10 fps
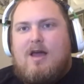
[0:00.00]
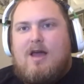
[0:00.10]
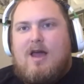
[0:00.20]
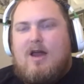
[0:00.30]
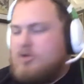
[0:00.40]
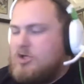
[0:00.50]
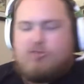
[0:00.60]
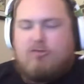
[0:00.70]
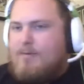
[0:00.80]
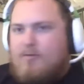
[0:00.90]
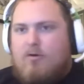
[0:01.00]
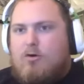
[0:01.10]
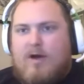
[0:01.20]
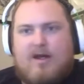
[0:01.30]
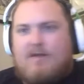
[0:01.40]
And I'll just scrub it real
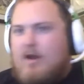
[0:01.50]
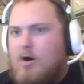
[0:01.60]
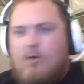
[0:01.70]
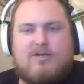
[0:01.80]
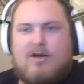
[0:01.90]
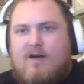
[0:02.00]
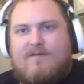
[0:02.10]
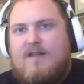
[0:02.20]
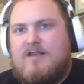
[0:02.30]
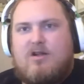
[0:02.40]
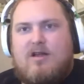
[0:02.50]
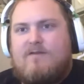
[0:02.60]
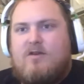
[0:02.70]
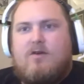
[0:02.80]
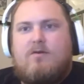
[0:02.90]
quick and then hose it off. And that's all I
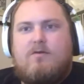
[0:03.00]
have to do.